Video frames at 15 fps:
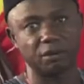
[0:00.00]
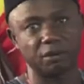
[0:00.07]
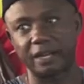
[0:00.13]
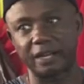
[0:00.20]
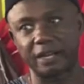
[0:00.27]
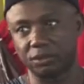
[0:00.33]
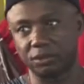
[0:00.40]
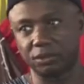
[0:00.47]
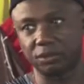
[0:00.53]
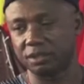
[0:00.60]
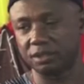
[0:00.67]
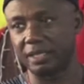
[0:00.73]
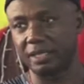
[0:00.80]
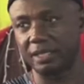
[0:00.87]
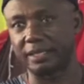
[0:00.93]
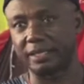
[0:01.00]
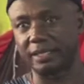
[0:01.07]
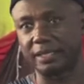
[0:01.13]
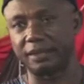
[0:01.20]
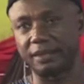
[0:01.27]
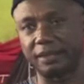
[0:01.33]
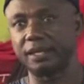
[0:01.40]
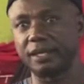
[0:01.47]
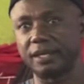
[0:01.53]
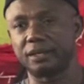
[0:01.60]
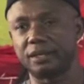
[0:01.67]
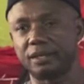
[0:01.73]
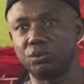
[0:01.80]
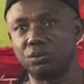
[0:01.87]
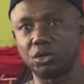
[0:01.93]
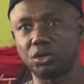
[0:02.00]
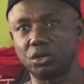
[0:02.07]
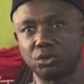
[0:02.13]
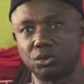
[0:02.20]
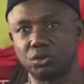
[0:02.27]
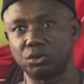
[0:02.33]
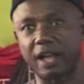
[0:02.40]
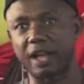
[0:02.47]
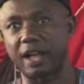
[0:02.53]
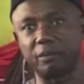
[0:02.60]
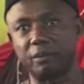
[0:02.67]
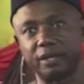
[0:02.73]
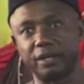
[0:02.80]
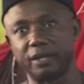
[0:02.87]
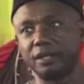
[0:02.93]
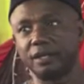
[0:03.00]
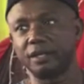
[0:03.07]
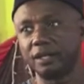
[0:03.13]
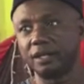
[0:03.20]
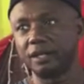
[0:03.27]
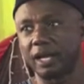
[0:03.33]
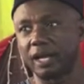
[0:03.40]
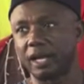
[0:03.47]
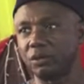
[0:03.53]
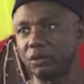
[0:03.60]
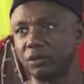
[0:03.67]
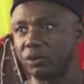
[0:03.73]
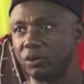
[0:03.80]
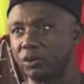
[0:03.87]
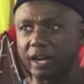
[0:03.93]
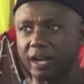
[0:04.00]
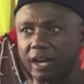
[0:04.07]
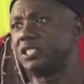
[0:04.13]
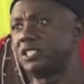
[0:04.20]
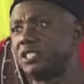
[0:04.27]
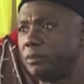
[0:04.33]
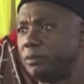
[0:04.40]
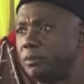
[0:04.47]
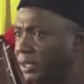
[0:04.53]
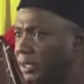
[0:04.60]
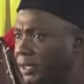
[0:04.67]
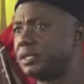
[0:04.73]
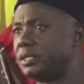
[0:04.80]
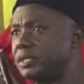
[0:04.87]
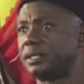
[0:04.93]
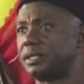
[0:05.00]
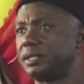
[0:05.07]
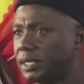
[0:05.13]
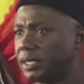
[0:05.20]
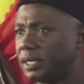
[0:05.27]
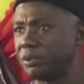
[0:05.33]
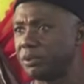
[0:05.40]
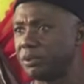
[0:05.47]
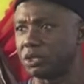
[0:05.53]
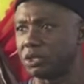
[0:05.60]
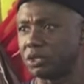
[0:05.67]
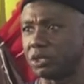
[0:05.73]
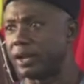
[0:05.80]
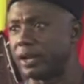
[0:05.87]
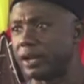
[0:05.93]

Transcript: factors that I think we all should have in mind. I mean, we have GDPs and GNPs or whatever,